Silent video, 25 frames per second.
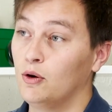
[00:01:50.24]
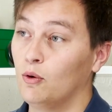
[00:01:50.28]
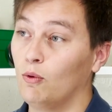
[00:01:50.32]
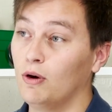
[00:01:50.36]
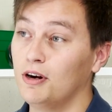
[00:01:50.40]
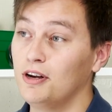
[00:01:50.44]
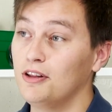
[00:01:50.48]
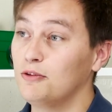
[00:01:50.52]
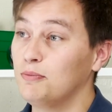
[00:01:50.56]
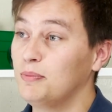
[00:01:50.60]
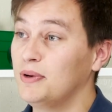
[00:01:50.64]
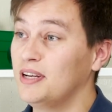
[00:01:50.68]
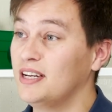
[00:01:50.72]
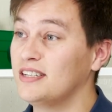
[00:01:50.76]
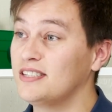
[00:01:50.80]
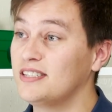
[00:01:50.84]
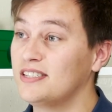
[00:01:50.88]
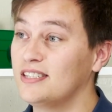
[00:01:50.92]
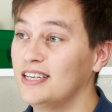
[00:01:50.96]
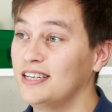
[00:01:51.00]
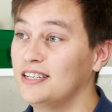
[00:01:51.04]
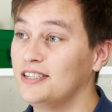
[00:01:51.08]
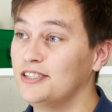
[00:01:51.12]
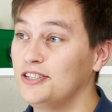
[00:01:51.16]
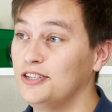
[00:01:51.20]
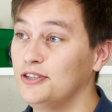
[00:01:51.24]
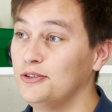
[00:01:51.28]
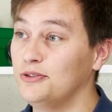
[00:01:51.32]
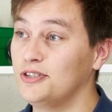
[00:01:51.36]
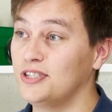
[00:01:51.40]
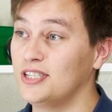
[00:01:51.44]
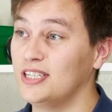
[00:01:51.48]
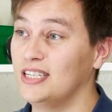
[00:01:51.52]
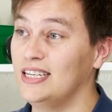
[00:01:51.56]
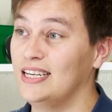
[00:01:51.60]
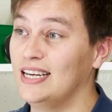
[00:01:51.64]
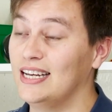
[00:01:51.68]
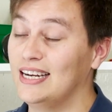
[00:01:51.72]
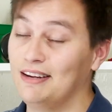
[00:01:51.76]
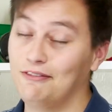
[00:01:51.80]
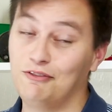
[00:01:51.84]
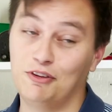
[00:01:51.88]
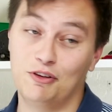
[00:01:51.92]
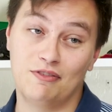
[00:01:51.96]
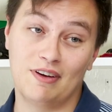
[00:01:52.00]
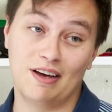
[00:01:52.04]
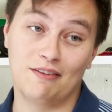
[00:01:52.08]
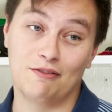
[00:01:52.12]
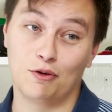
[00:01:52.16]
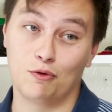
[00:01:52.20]
one of the biggest things you see, and if
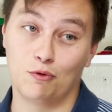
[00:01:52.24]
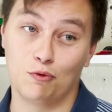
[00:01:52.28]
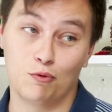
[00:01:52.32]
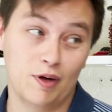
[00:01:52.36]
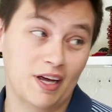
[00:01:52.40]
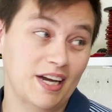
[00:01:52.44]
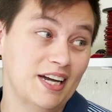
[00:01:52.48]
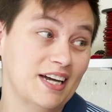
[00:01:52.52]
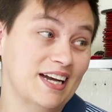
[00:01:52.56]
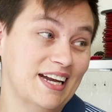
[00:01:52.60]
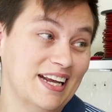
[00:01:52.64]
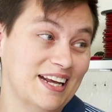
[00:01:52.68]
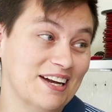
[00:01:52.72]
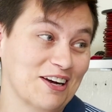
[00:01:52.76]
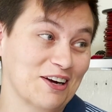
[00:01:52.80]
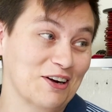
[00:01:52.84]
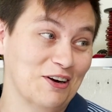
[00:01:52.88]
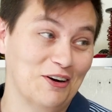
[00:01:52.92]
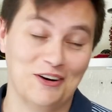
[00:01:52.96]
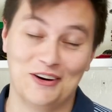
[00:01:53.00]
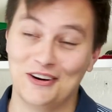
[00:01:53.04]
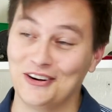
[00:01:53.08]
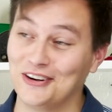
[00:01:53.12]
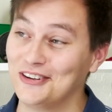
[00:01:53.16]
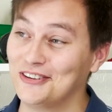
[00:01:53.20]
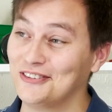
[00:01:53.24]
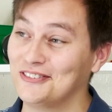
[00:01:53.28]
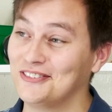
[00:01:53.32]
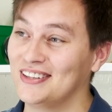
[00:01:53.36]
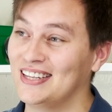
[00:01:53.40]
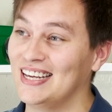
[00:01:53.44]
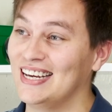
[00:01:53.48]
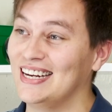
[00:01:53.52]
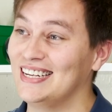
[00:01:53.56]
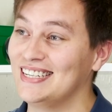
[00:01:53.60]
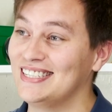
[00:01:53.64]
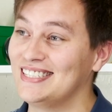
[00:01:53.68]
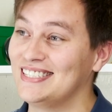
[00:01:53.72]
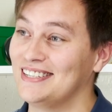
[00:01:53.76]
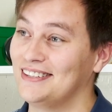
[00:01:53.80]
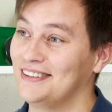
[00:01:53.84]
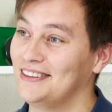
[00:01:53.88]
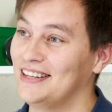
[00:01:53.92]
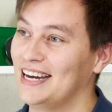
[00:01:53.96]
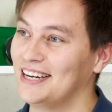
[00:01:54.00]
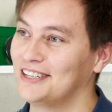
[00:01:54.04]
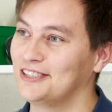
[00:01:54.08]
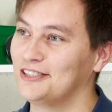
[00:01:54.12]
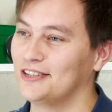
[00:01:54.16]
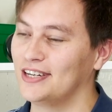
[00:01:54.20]
you've ever ridden in a car that is
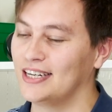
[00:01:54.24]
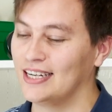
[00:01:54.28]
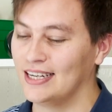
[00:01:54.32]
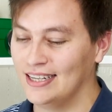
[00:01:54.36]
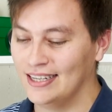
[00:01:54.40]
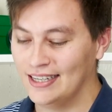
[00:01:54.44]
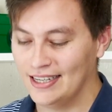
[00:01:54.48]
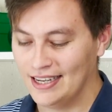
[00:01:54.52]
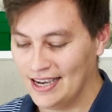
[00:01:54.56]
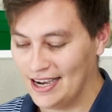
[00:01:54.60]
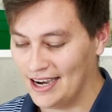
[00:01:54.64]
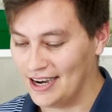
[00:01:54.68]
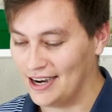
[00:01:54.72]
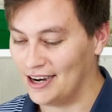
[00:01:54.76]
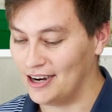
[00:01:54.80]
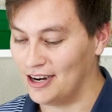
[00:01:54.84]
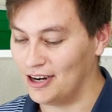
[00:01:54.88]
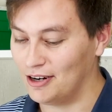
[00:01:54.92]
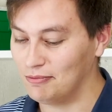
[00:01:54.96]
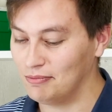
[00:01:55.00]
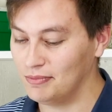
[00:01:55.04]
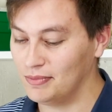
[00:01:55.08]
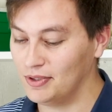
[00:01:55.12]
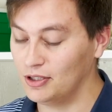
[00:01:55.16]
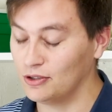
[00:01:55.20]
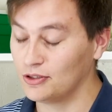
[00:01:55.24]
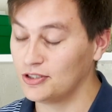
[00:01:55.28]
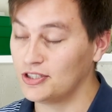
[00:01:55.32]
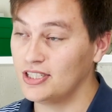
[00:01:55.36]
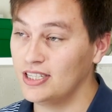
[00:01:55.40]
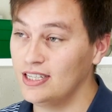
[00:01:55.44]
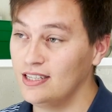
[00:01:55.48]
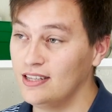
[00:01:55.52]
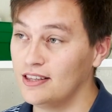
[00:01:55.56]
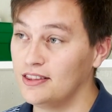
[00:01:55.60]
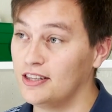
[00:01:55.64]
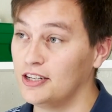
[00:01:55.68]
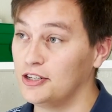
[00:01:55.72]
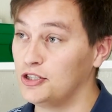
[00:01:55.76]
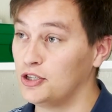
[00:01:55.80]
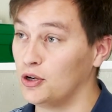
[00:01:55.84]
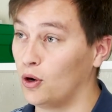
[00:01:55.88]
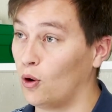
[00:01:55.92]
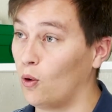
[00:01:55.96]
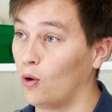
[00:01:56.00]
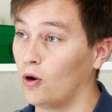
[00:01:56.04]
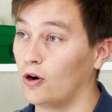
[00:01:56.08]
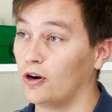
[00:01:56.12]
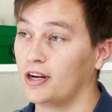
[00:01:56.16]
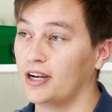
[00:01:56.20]
electric, um, you'll see that the
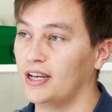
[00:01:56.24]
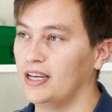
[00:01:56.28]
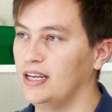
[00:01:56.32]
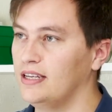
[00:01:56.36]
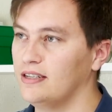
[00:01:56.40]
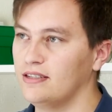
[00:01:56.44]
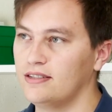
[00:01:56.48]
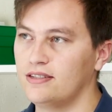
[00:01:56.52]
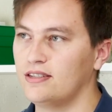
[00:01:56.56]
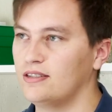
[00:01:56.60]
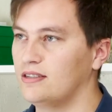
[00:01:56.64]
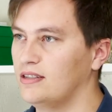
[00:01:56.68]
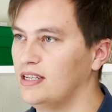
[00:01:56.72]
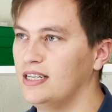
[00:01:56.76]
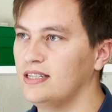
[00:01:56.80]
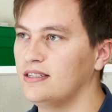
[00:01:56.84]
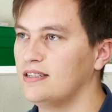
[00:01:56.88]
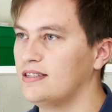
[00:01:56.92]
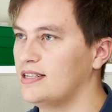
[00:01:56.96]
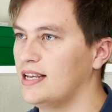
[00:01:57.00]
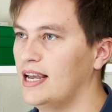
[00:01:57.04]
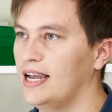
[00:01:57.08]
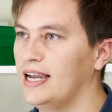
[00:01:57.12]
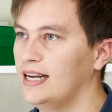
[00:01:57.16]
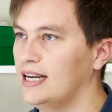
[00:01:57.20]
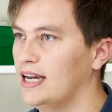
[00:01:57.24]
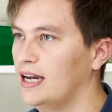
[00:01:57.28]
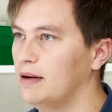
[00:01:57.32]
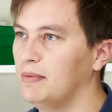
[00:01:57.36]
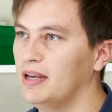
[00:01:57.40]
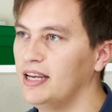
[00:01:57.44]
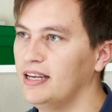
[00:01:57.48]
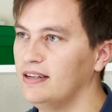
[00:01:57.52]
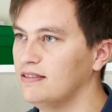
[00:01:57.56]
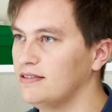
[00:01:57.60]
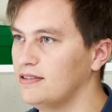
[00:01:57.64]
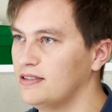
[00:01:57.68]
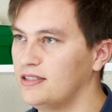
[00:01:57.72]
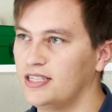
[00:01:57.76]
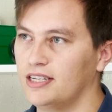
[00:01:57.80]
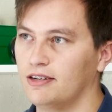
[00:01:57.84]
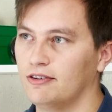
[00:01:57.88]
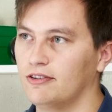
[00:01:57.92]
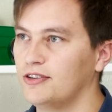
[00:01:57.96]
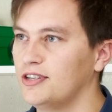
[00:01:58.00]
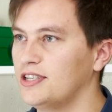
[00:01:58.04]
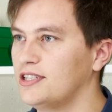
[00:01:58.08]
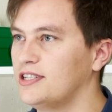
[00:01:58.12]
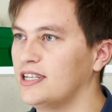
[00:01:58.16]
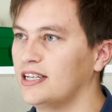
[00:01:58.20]
torque is insane. I mean,
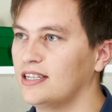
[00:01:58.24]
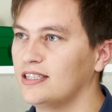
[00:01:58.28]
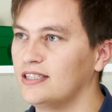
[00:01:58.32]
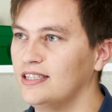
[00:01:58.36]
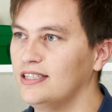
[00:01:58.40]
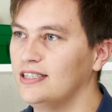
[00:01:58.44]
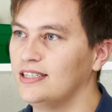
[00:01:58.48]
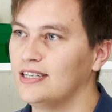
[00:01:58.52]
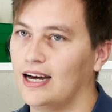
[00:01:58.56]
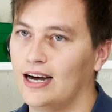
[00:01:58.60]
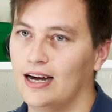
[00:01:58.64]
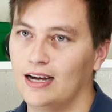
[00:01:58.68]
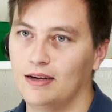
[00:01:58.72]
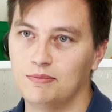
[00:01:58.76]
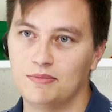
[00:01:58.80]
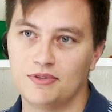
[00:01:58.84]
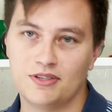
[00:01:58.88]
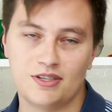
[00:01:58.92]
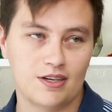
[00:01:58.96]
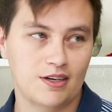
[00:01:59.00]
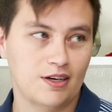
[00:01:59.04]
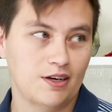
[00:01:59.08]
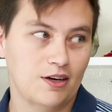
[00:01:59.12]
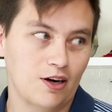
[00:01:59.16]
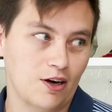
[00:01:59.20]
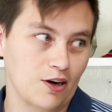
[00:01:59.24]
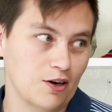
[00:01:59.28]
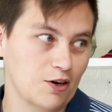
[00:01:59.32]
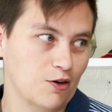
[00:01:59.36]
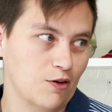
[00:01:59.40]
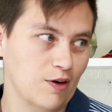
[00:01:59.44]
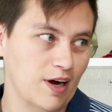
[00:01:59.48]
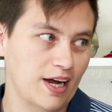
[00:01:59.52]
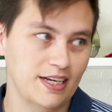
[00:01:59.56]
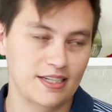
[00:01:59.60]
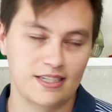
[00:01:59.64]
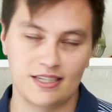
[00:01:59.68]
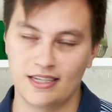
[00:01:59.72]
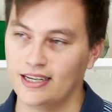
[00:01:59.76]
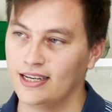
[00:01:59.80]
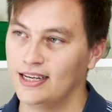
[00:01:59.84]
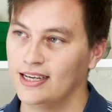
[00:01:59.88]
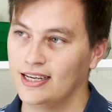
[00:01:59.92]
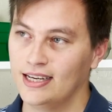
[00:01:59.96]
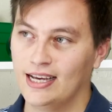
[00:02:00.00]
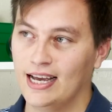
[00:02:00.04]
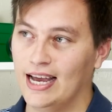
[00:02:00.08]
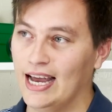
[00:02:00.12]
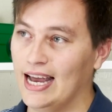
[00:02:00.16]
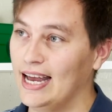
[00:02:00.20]
zero to 60 times are
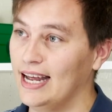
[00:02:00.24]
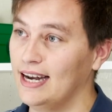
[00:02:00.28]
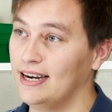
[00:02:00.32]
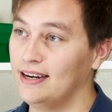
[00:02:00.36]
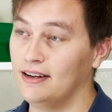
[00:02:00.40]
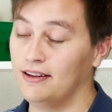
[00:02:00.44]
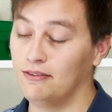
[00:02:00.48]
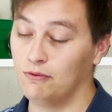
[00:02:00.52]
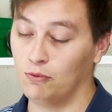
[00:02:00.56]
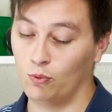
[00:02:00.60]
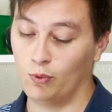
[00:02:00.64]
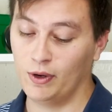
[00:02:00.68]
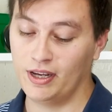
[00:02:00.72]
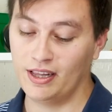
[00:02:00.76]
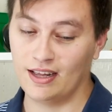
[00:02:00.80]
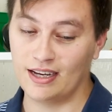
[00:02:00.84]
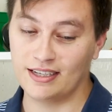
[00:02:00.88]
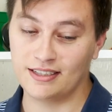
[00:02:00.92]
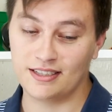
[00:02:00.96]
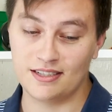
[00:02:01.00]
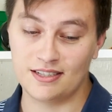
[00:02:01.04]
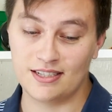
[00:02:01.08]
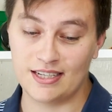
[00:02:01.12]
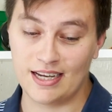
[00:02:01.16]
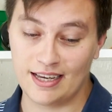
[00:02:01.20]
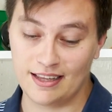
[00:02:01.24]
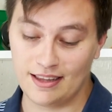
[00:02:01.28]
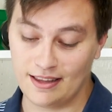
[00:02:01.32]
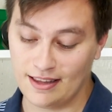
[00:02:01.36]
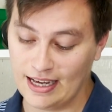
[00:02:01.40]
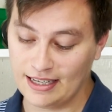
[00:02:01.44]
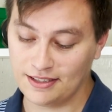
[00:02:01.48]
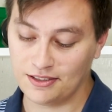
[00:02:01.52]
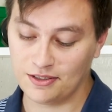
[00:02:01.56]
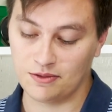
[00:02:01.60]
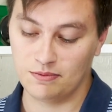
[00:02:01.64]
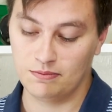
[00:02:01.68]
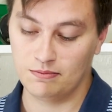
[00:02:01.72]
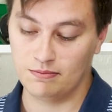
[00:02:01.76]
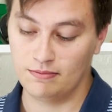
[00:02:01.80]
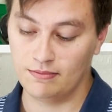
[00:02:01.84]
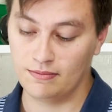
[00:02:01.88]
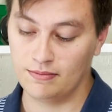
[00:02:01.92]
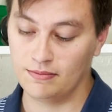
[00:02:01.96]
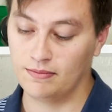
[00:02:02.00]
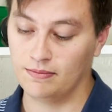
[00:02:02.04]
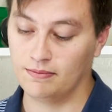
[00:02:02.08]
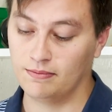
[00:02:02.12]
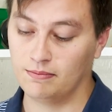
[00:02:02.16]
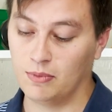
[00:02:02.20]
crazy. And we like to say that that's
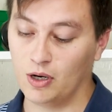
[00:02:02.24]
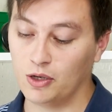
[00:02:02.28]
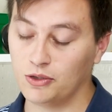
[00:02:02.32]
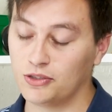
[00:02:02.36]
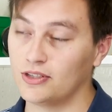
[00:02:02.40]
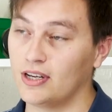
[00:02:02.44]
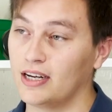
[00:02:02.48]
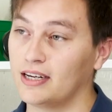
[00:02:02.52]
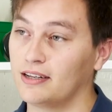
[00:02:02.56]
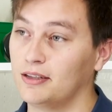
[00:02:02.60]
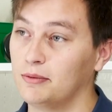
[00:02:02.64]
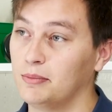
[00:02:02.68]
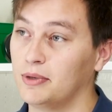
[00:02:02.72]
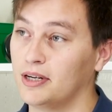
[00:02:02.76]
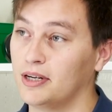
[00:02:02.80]
most likely